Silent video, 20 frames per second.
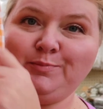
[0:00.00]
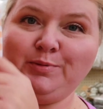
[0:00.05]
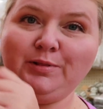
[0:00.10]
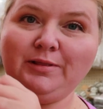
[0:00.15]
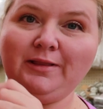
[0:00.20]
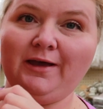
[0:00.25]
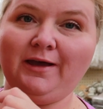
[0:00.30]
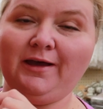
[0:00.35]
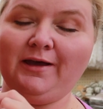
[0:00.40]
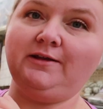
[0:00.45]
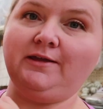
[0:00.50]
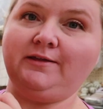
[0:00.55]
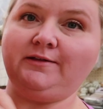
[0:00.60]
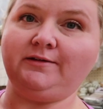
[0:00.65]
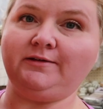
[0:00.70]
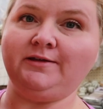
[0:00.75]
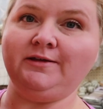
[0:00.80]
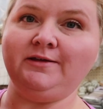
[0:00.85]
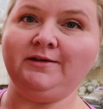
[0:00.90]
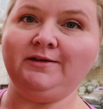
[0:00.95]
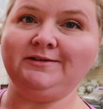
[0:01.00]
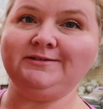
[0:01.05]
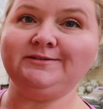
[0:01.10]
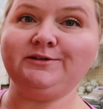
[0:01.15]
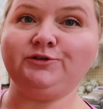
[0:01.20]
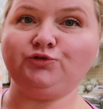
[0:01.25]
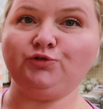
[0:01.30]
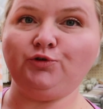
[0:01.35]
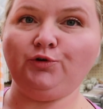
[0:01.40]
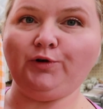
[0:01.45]
plaid and it
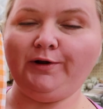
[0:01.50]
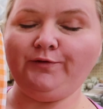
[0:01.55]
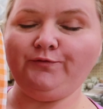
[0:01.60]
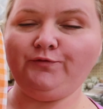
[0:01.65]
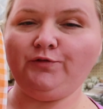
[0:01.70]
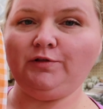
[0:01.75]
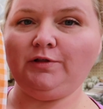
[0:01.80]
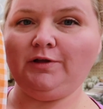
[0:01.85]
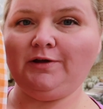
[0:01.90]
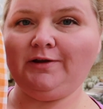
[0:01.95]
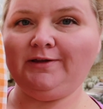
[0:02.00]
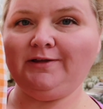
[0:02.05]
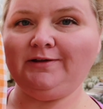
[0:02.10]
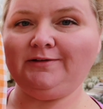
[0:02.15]
says grateful on